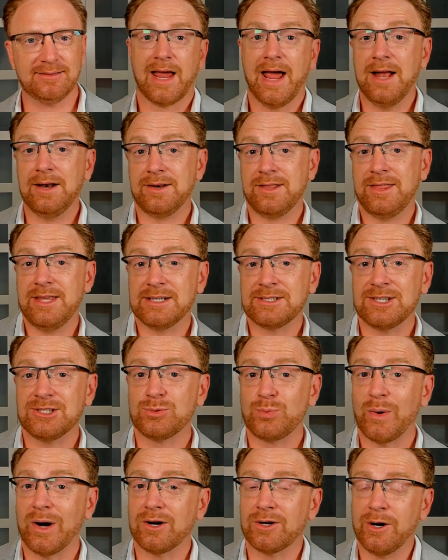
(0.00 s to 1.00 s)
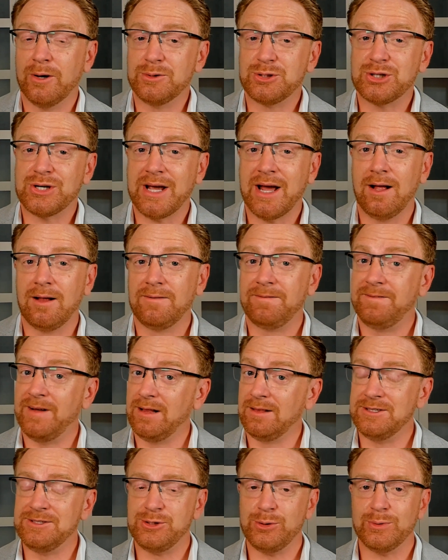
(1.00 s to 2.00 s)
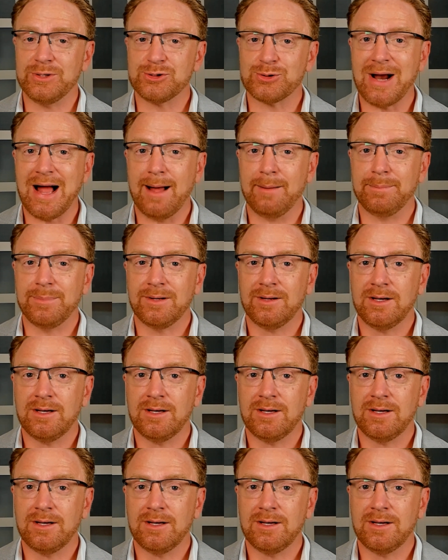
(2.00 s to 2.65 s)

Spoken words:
And this is where Coach Kel fell into a trap.